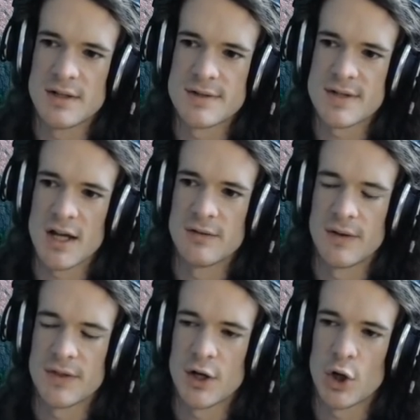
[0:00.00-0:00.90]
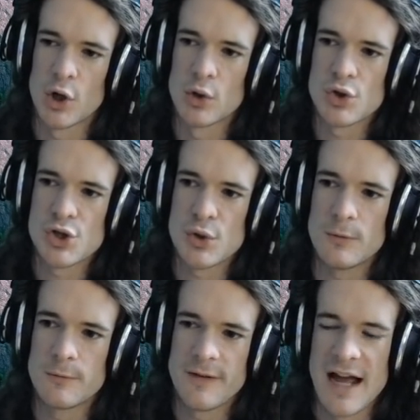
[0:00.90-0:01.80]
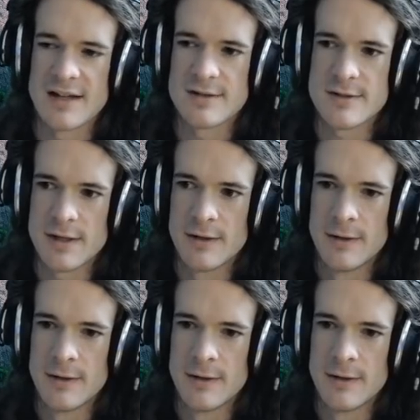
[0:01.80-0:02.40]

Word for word: inside of it that all shoot fast,